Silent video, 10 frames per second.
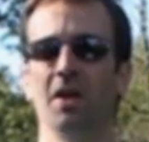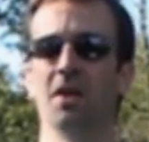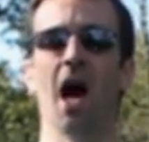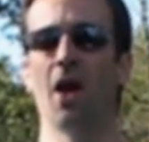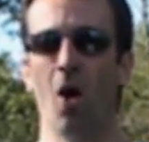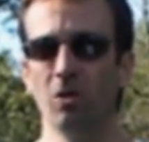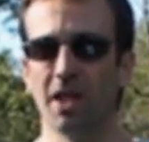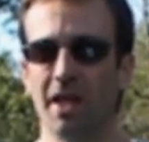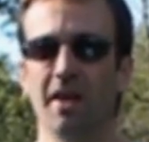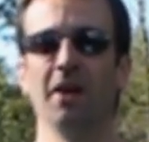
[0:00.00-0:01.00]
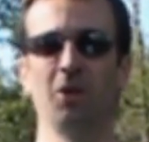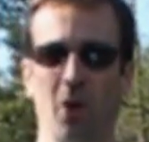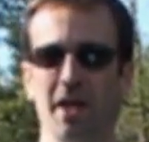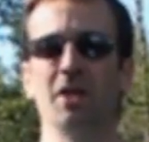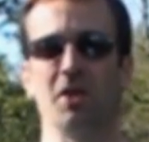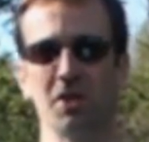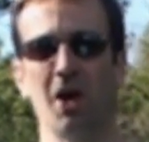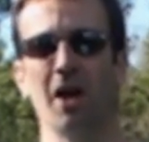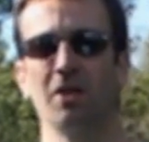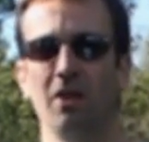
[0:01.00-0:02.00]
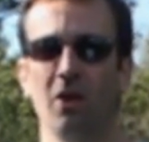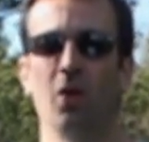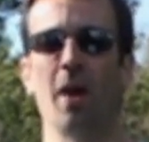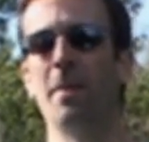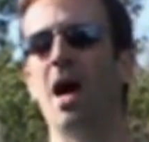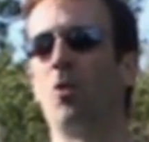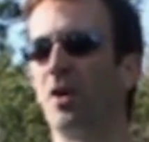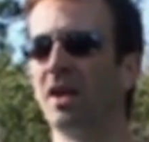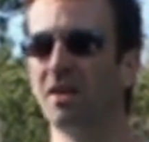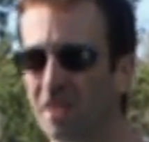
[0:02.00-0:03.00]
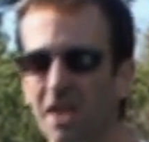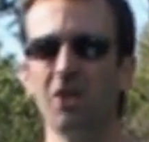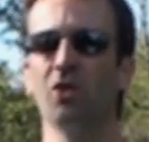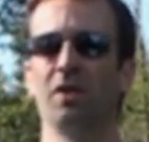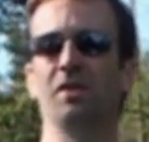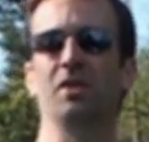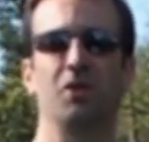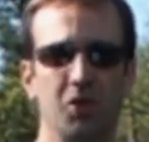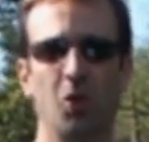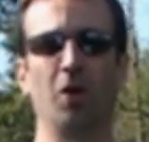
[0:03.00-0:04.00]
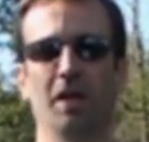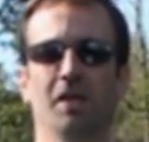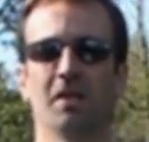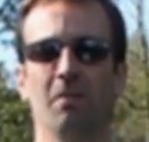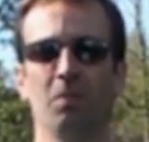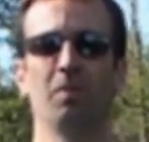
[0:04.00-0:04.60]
Not only do I get to talk to you about ridiculous stories,